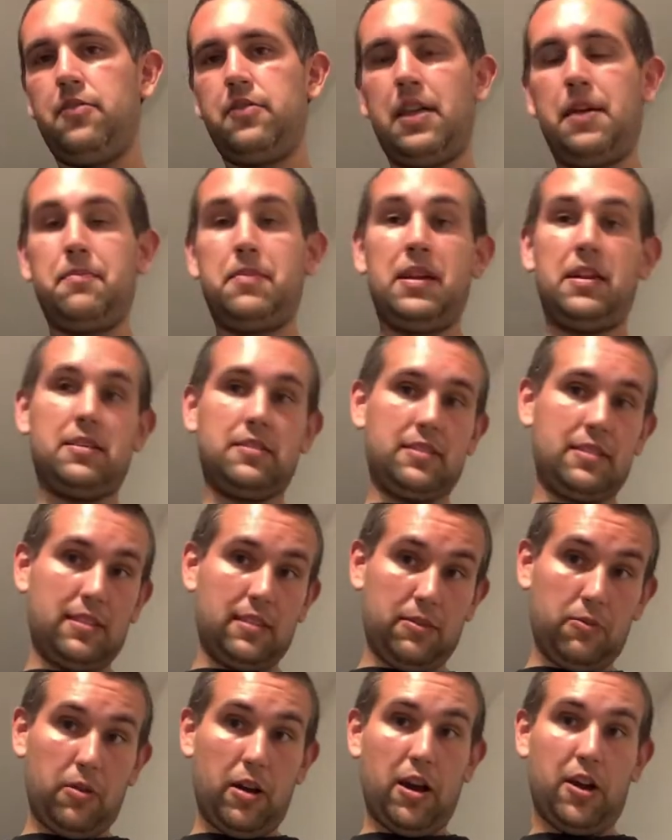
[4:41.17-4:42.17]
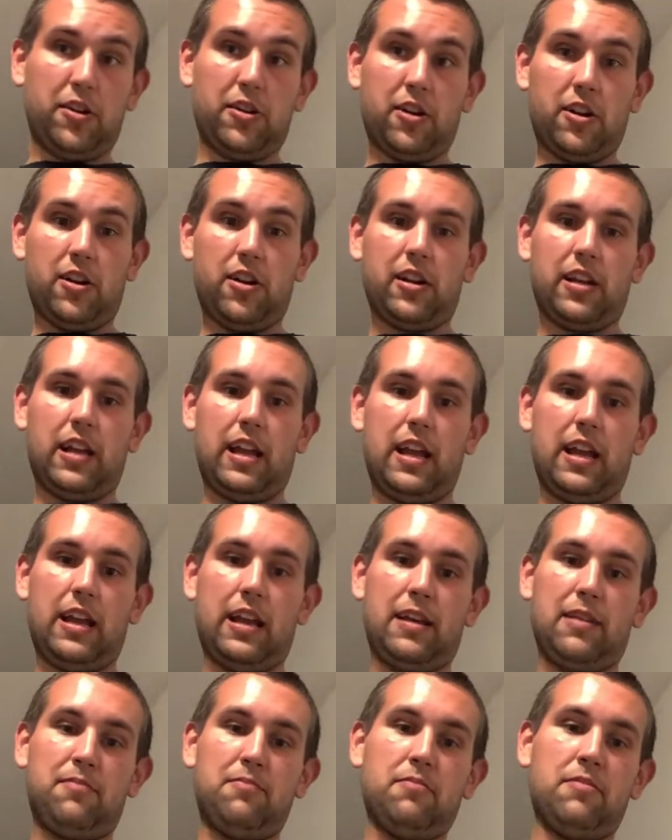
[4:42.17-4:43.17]
They beat us in the wild card
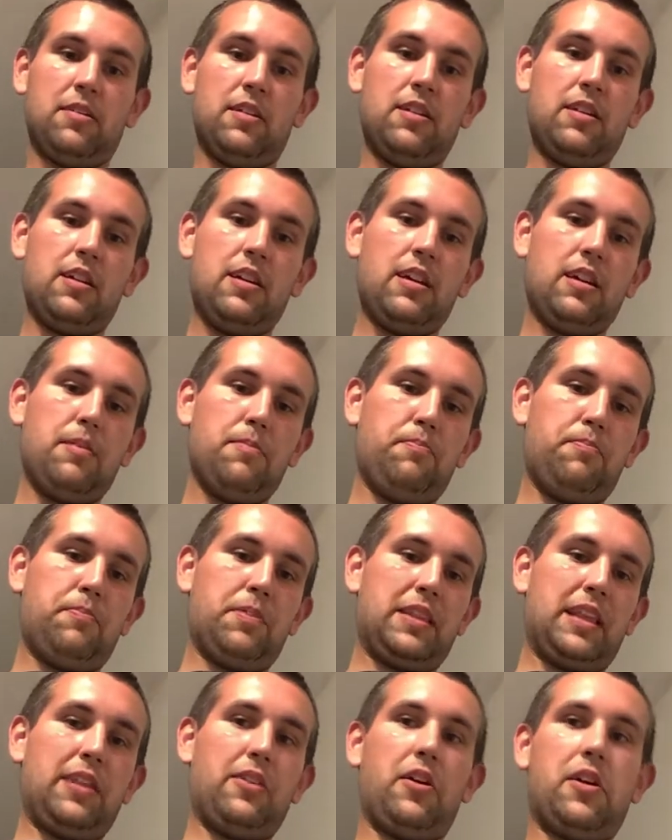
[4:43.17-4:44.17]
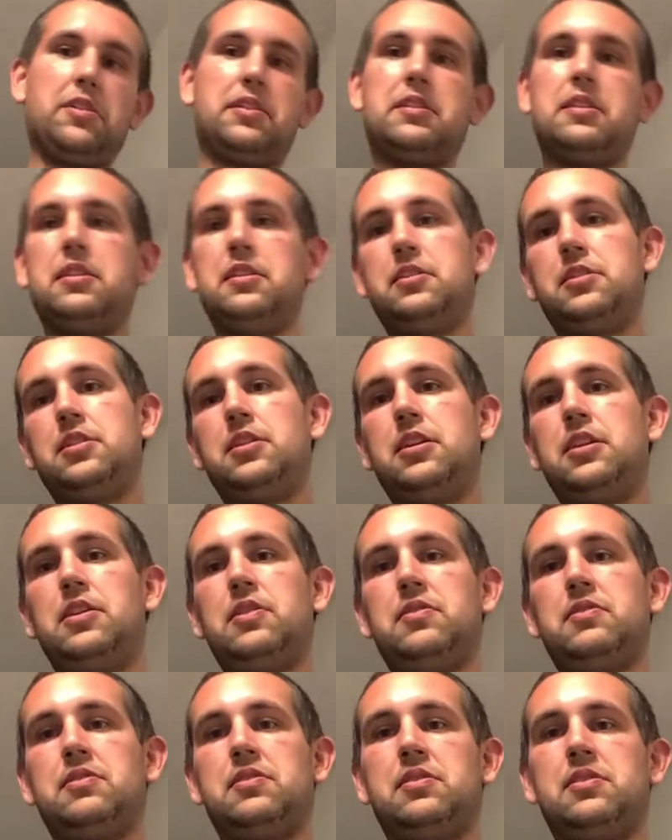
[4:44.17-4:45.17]
game, but they lost to the
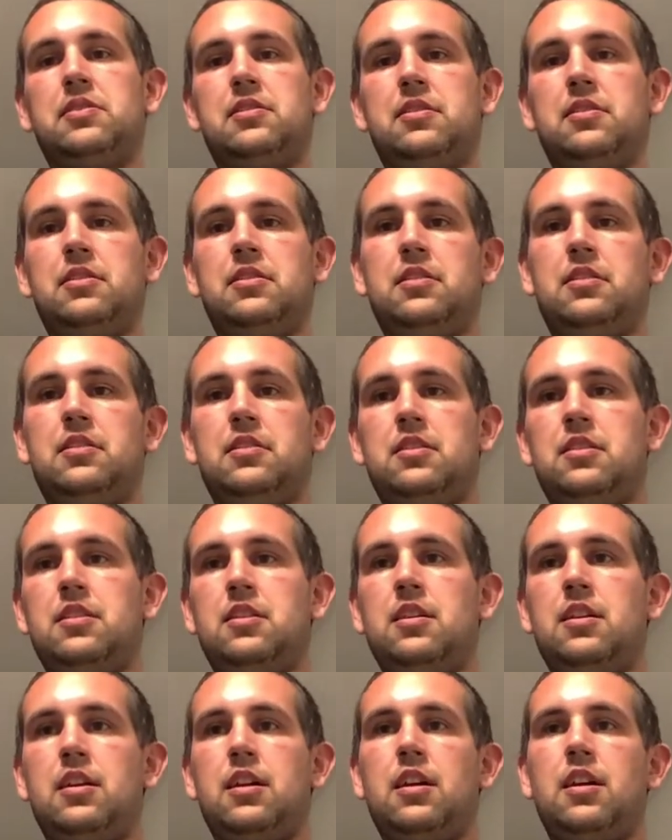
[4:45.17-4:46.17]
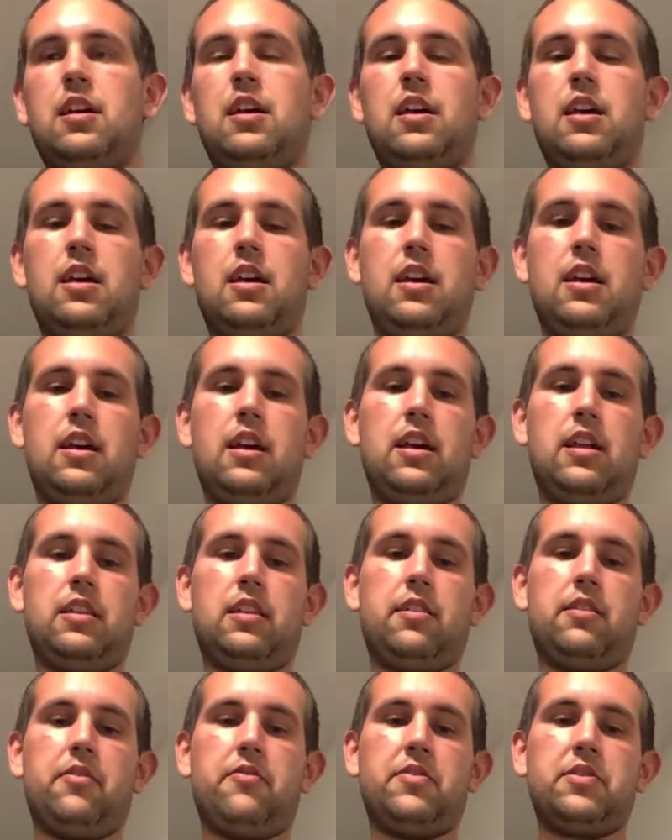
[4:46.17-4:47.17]
Chiefs in
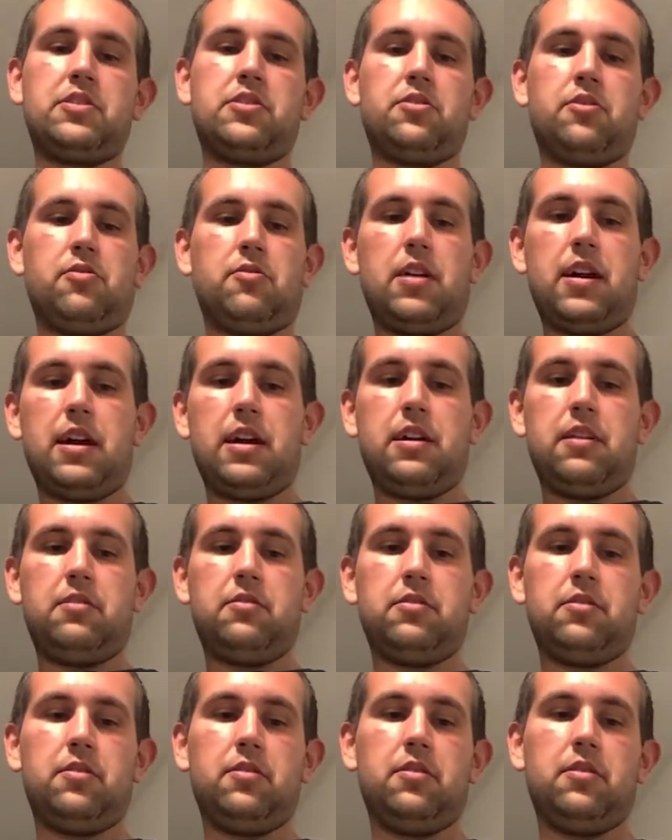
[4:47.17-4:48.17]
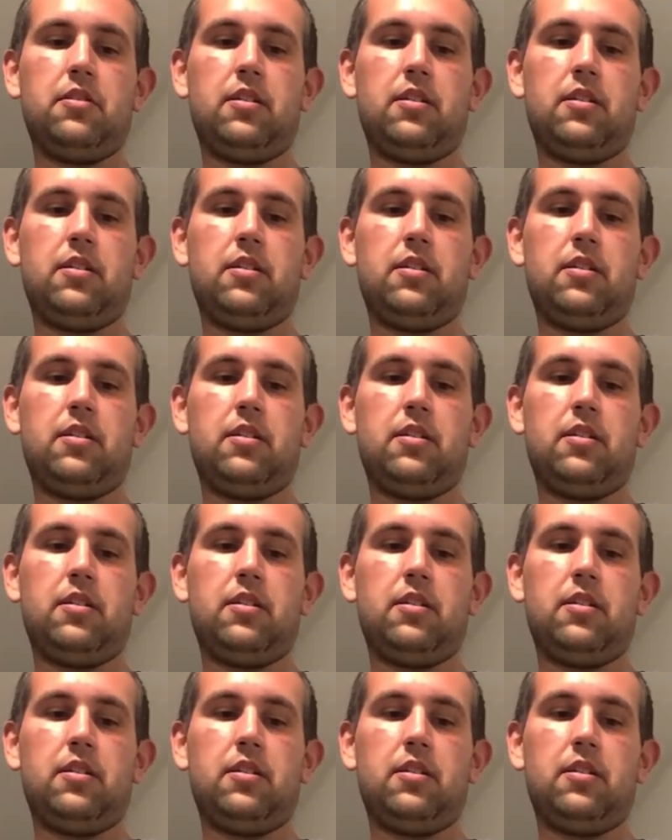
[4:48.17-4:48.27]
the divisional round.